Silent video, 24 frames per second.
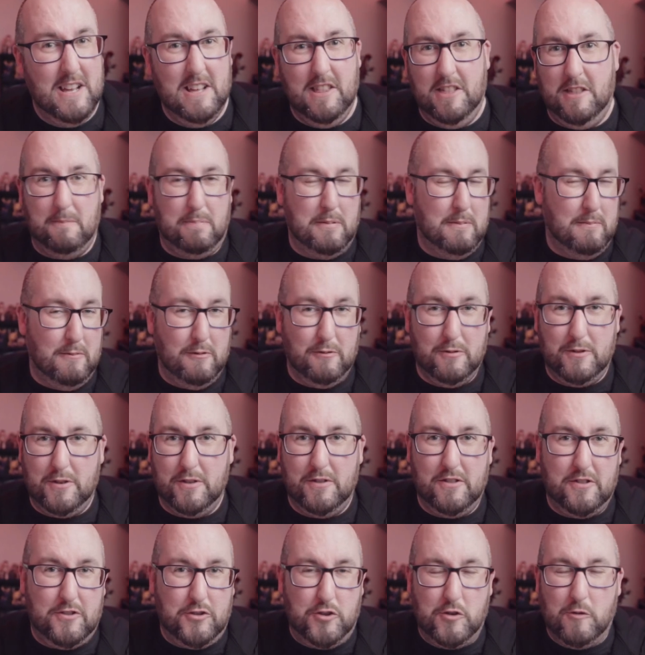the promotion
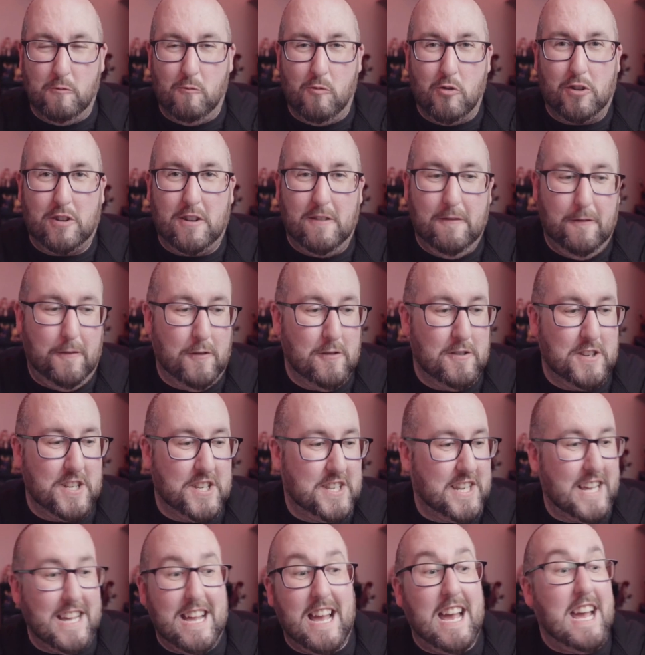that you're working for and just
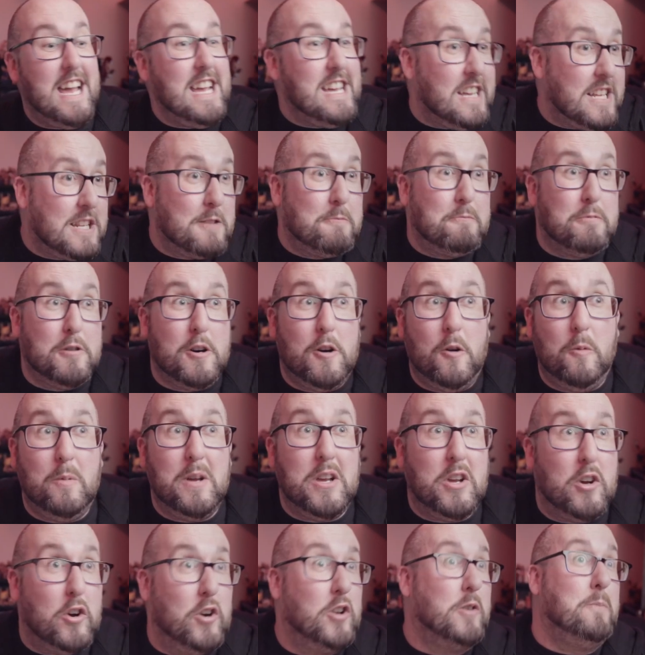say, hey, it's probably
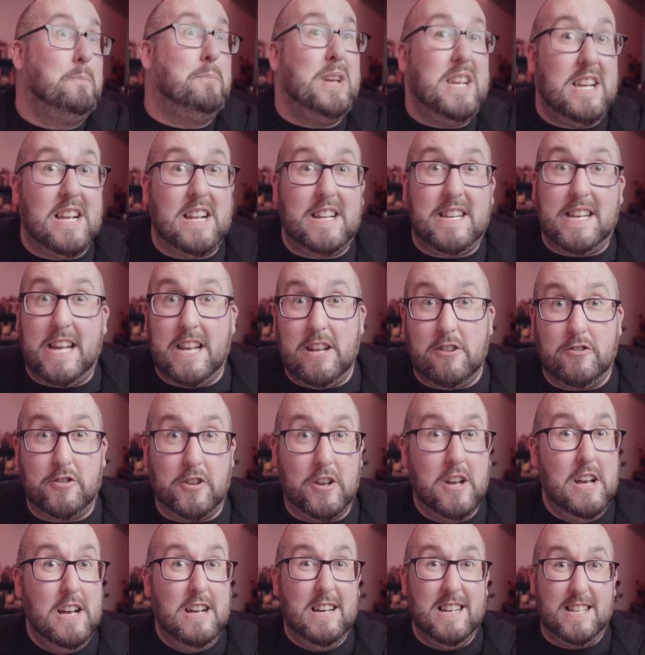going to be a day or two.
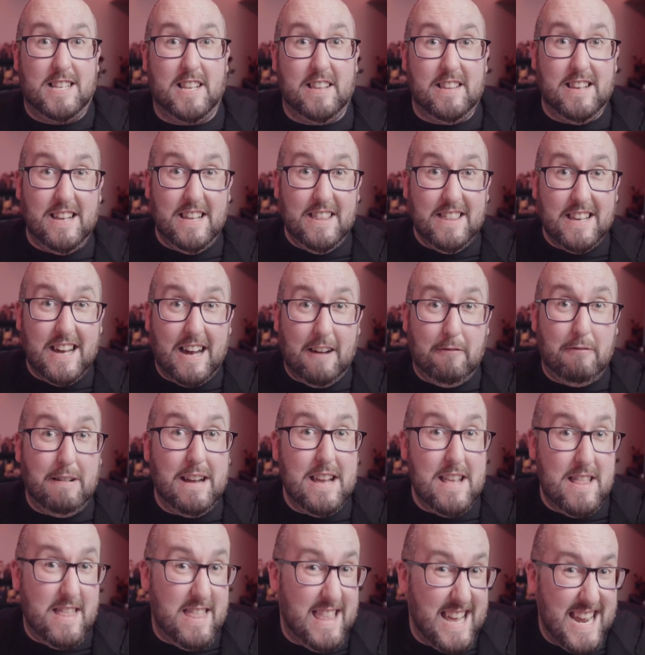So then that
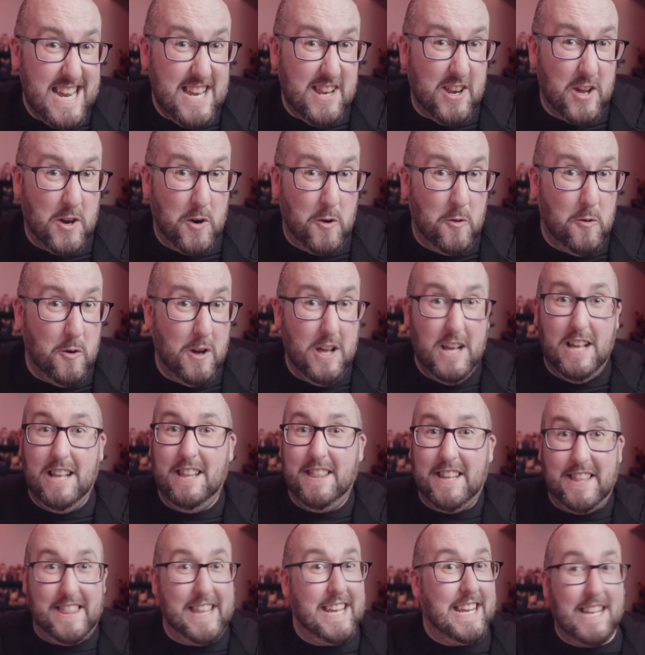way they know
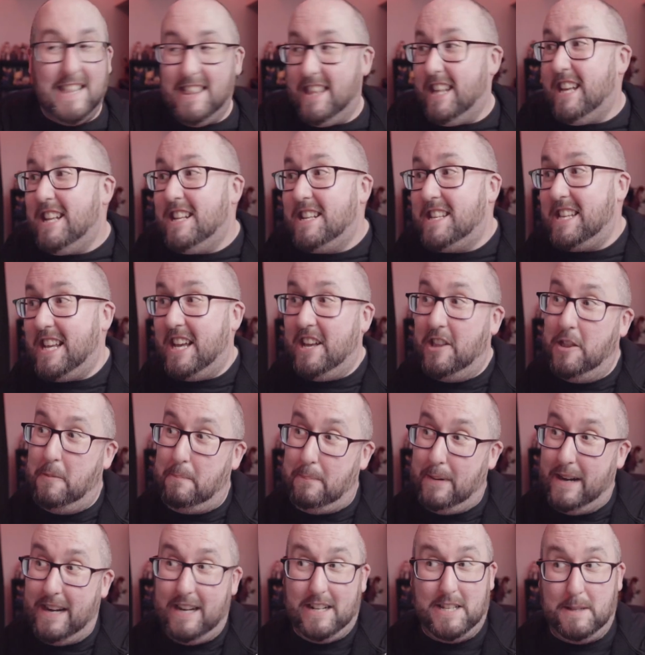that they can then tell the
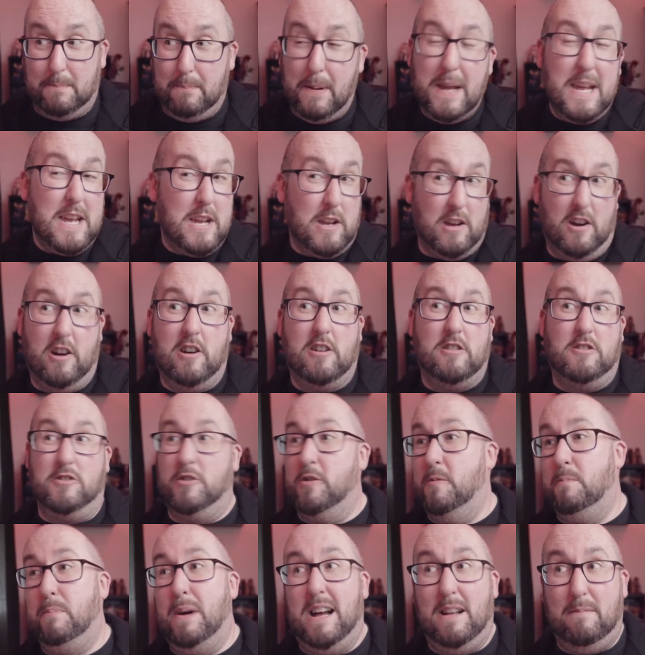band's PRs
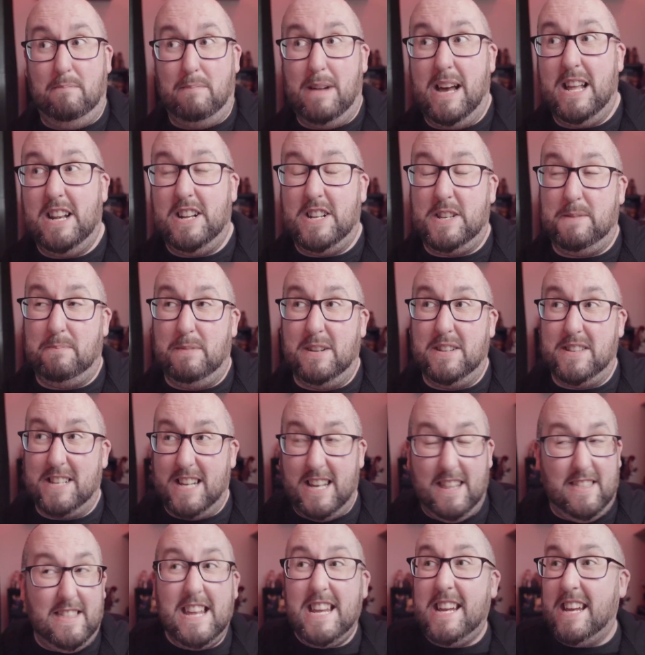or band managements
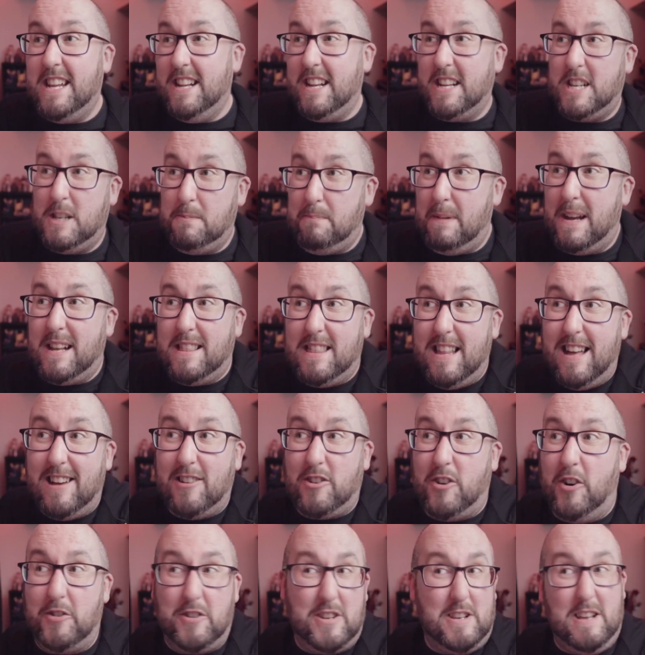and they can expect that
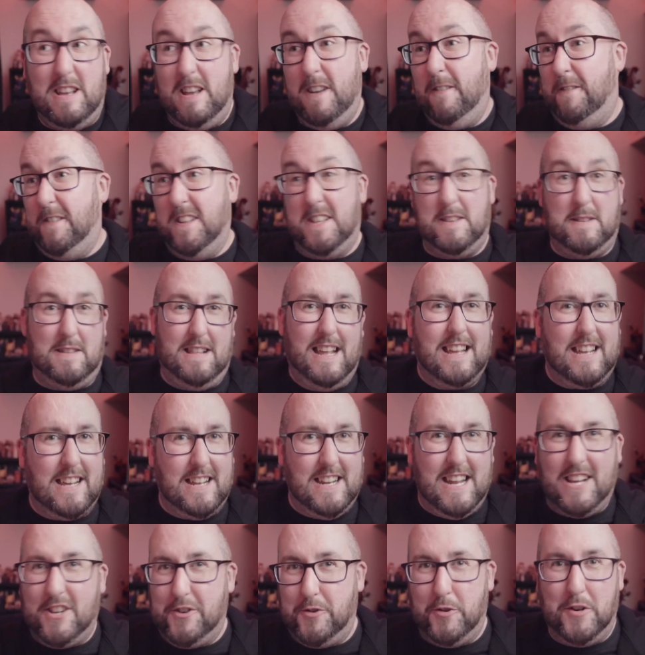content if it's like an
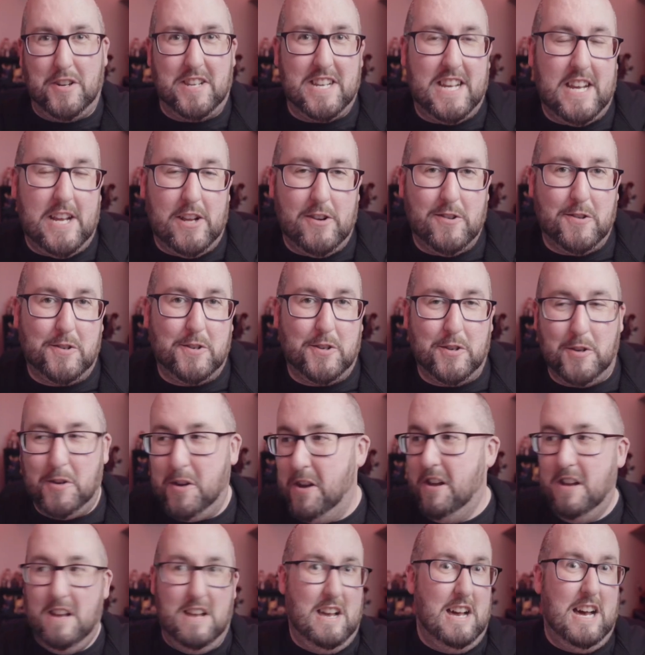extra day or two.
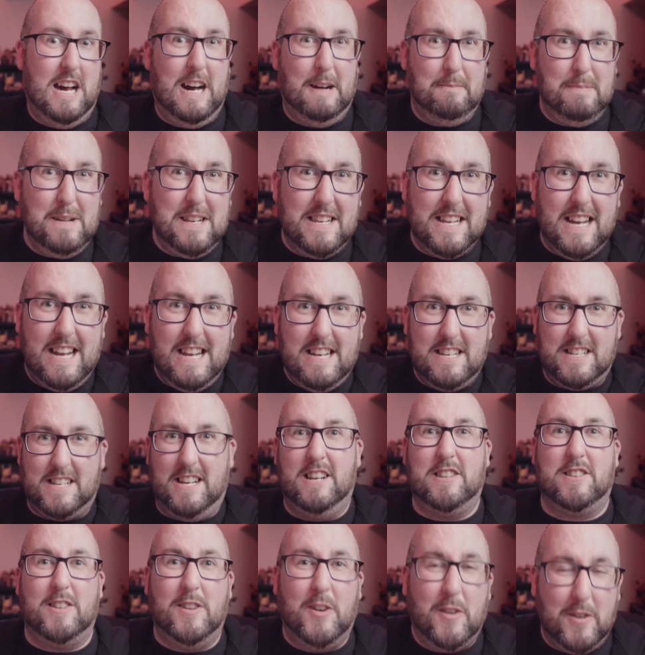Happy days,
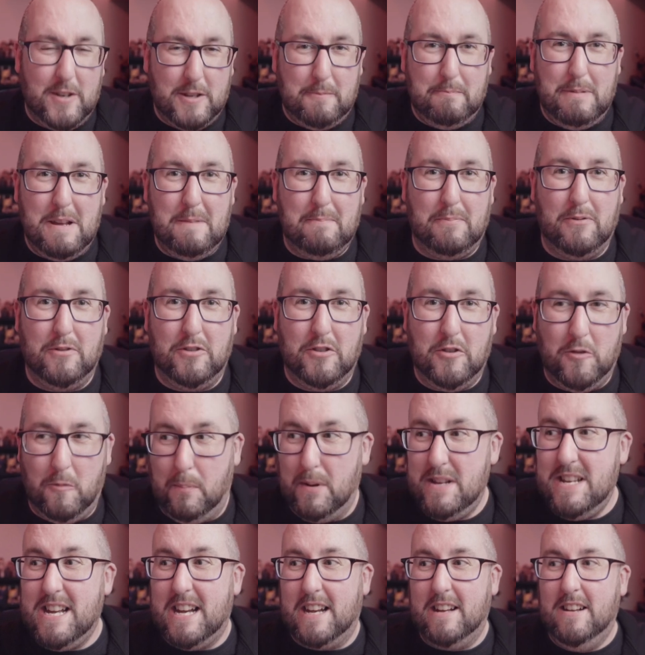as long as people know.
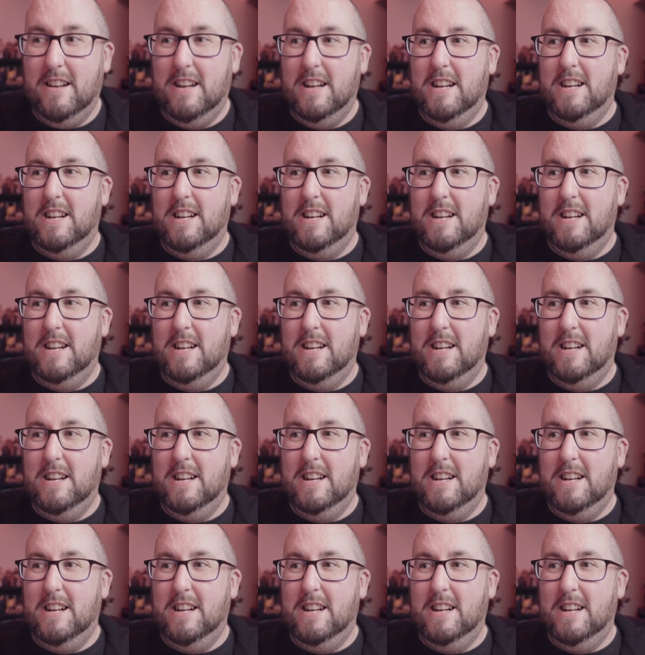But yeah,